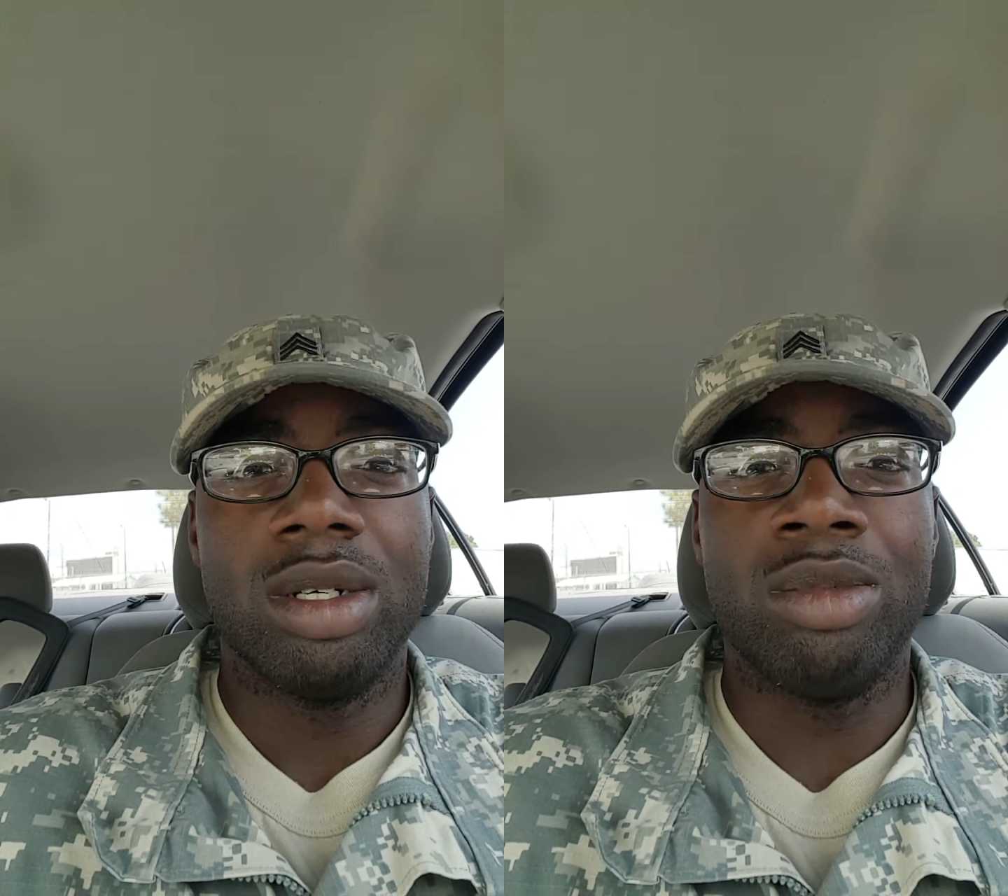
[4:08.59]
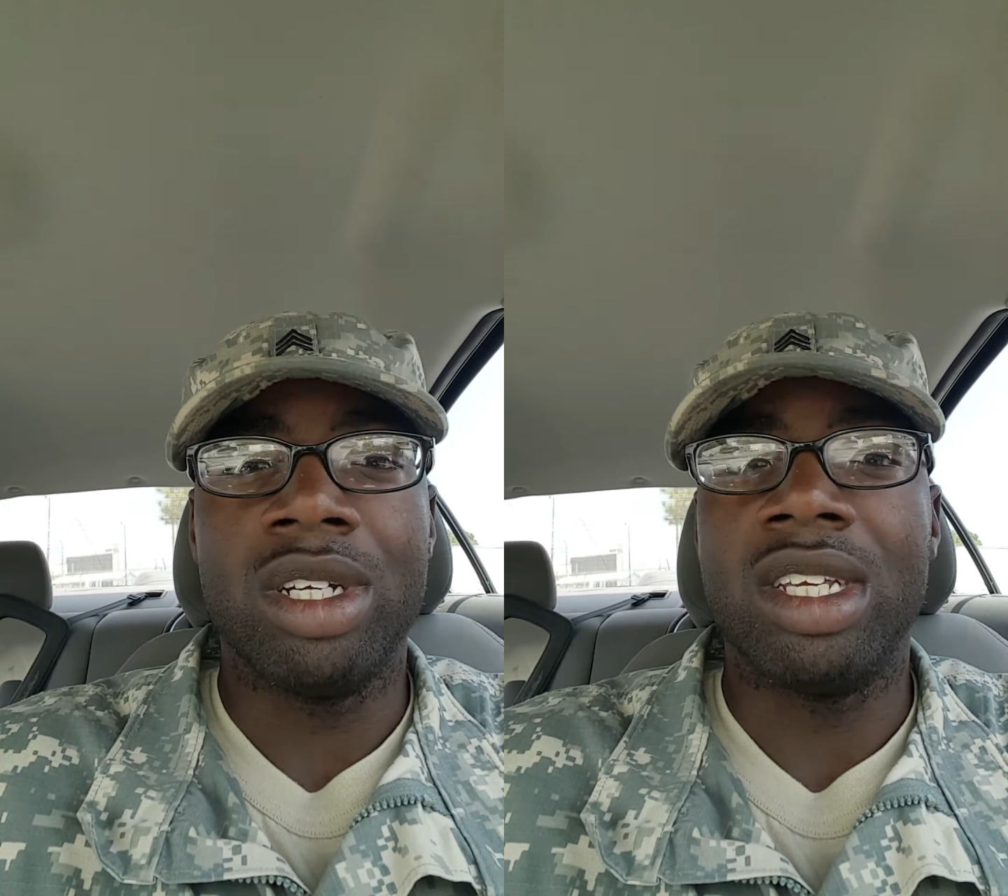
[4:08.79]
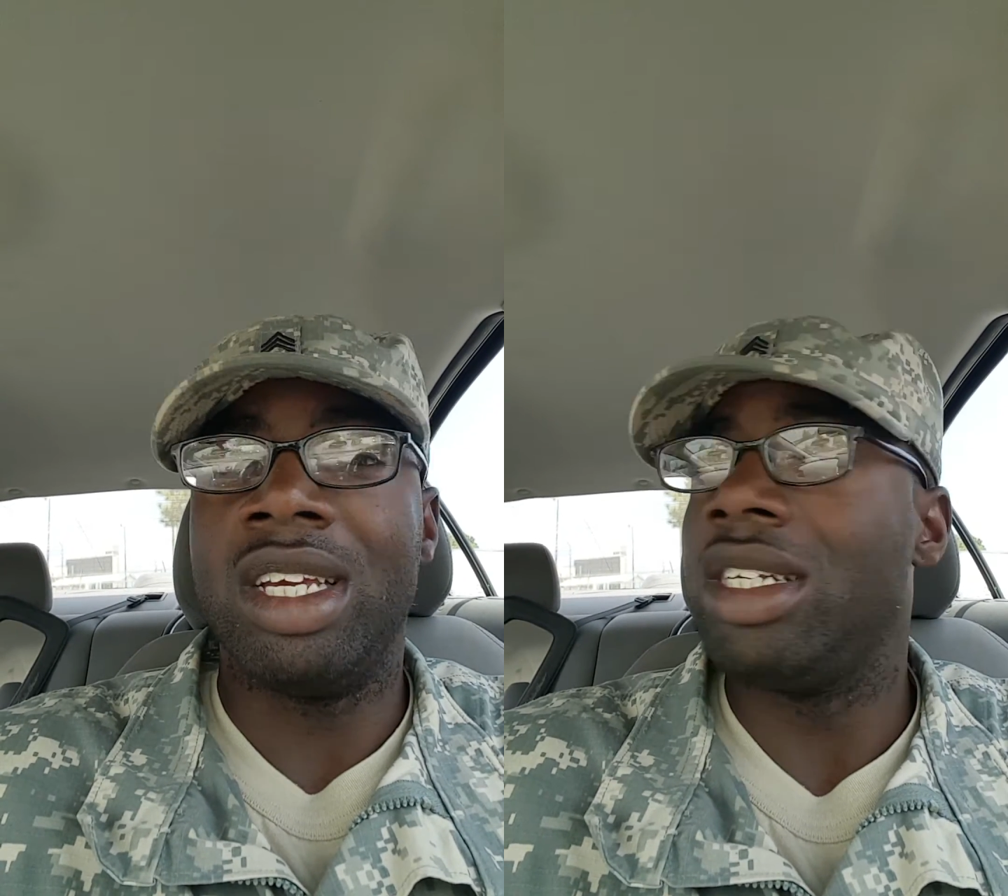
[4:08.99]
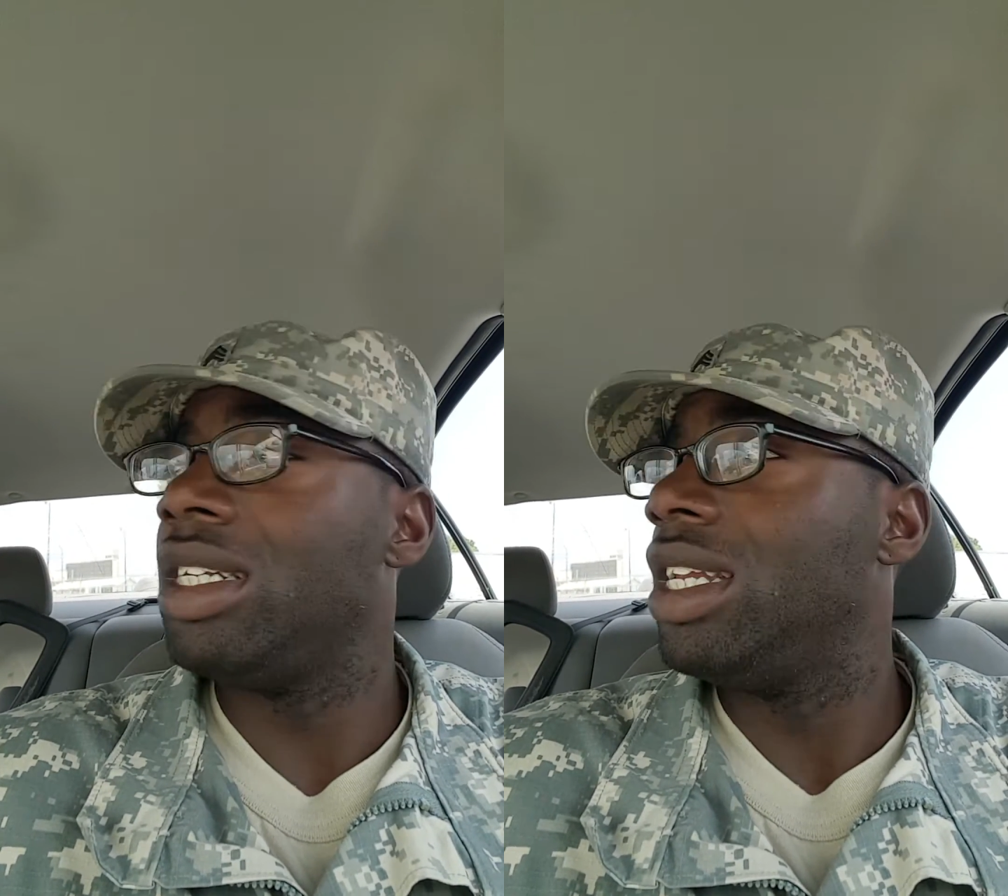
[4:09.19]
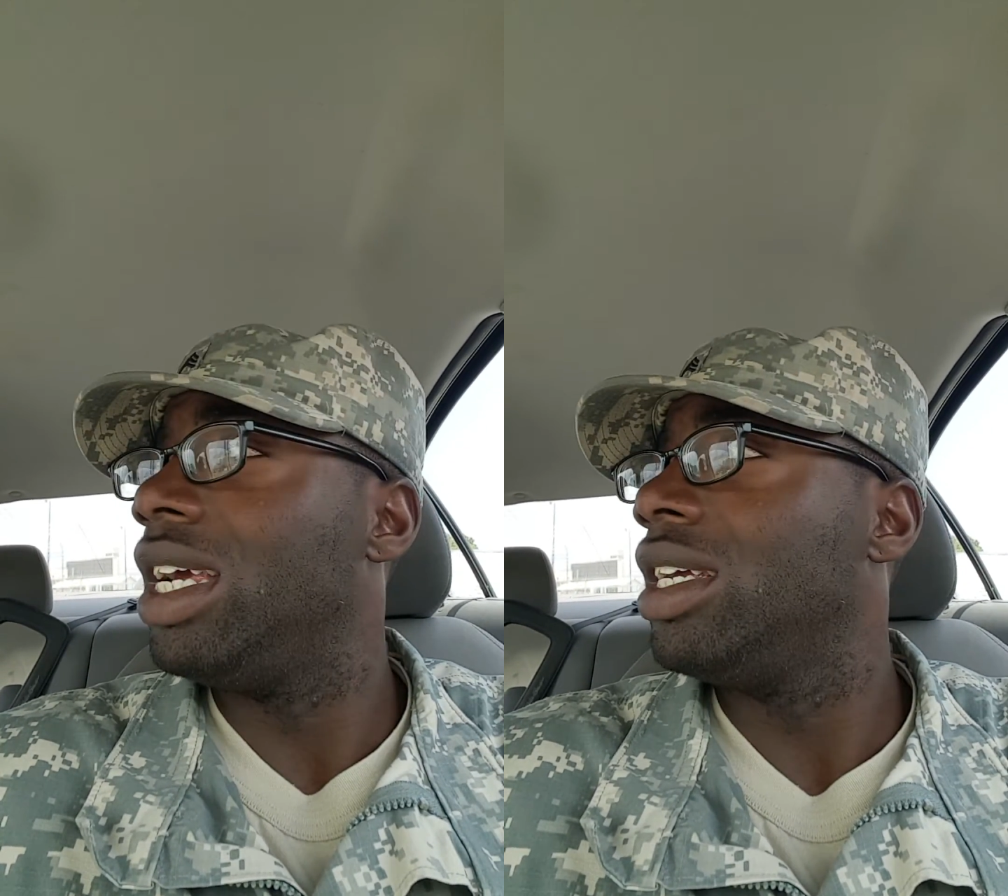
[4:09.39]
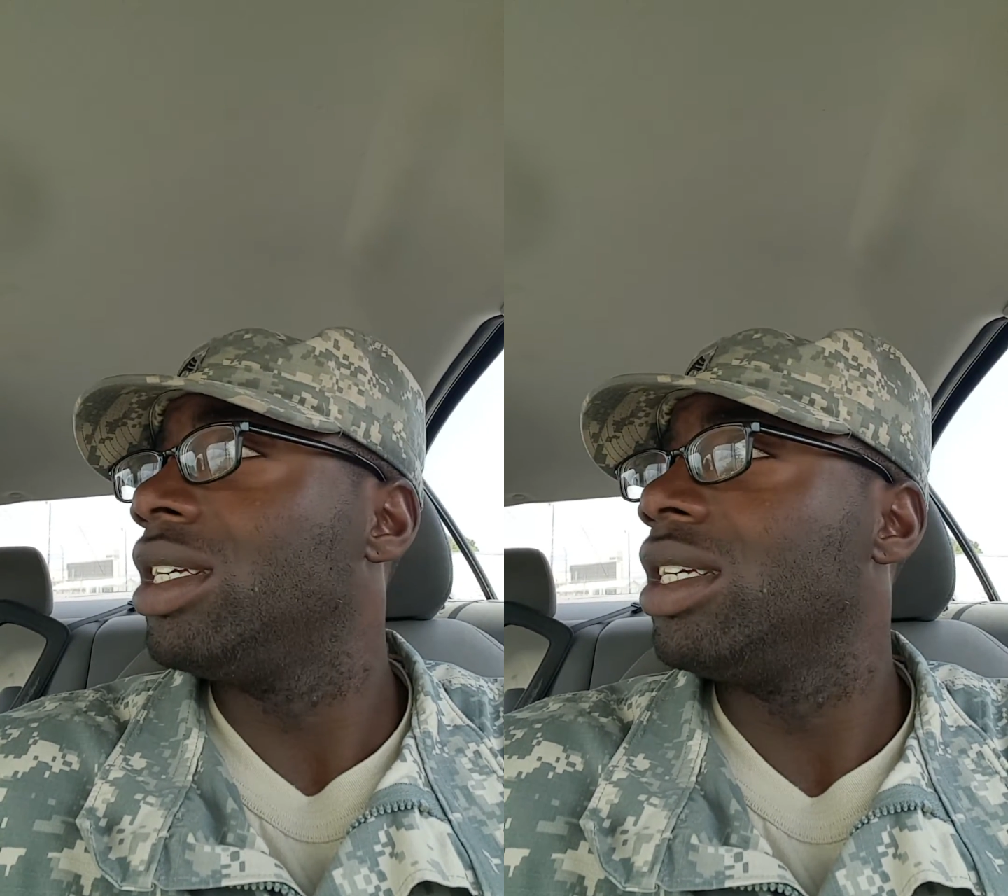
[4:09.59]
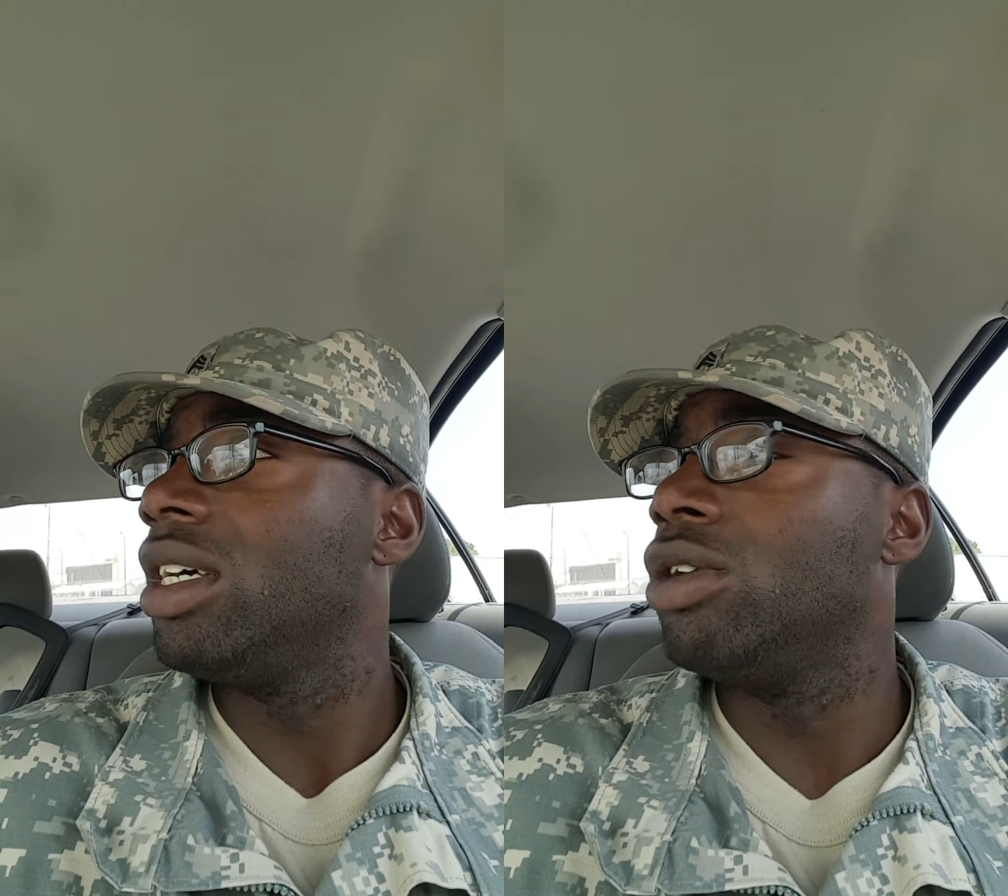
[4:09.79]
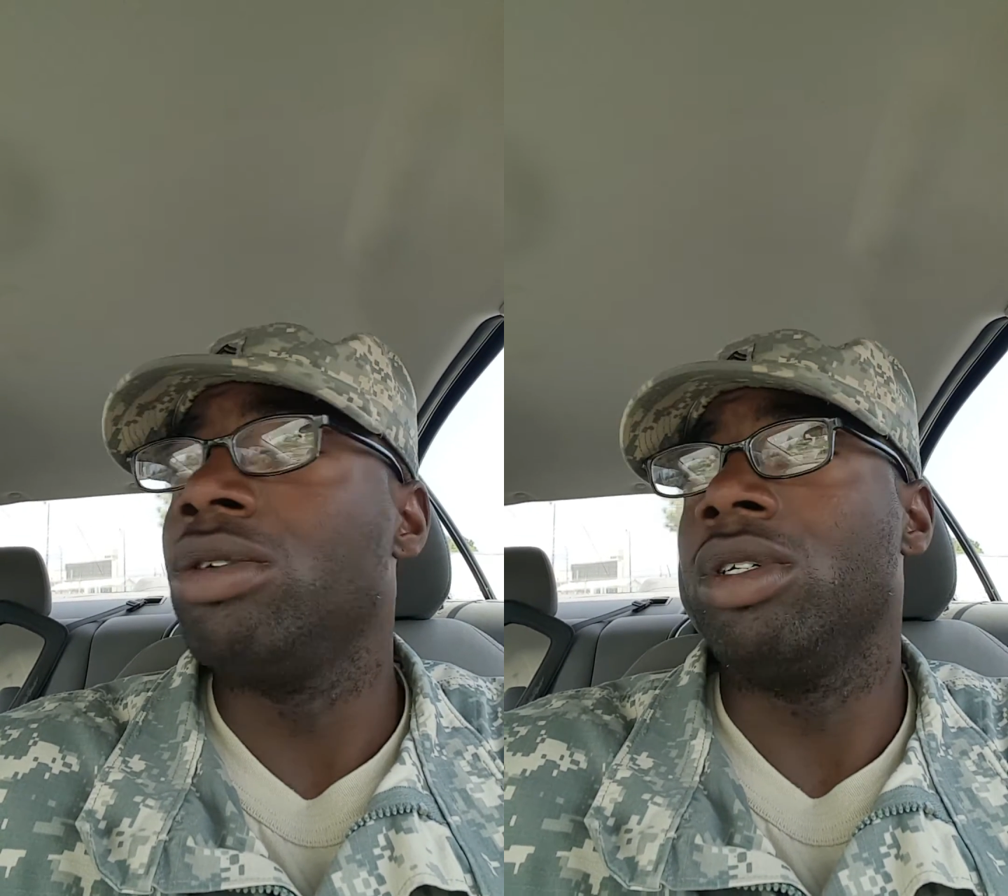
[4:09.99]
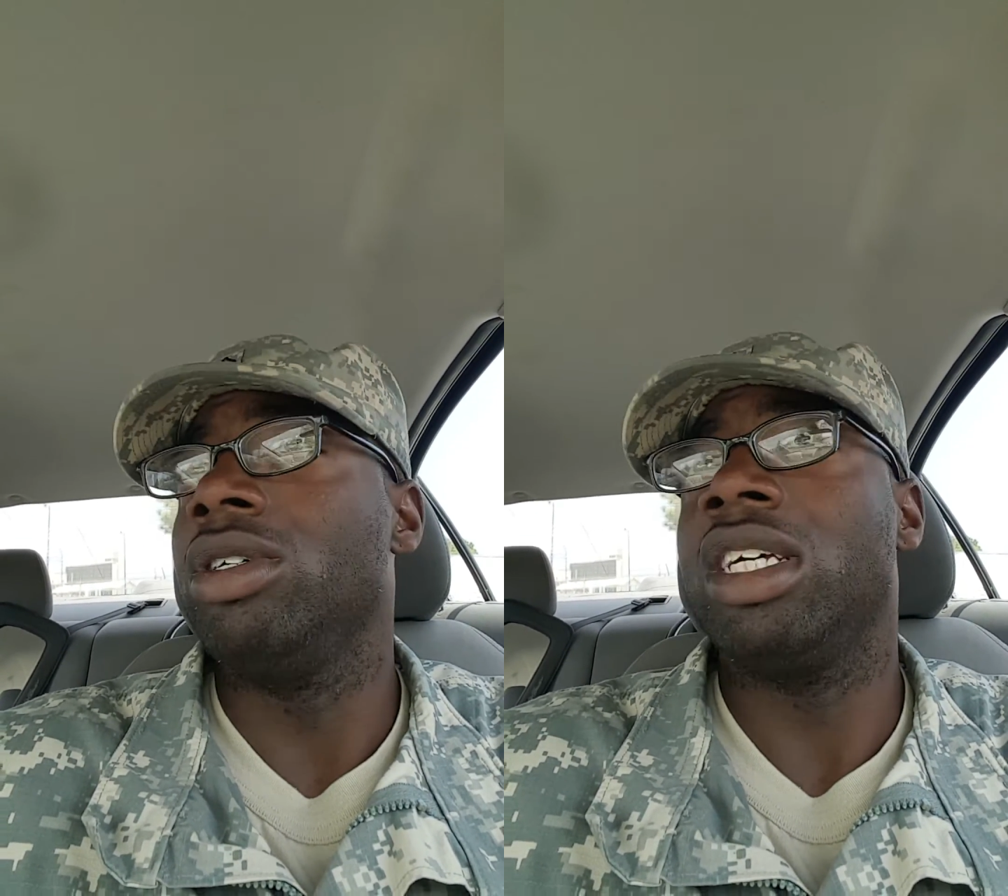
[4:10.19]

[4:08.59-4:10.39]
But at the end of the day, who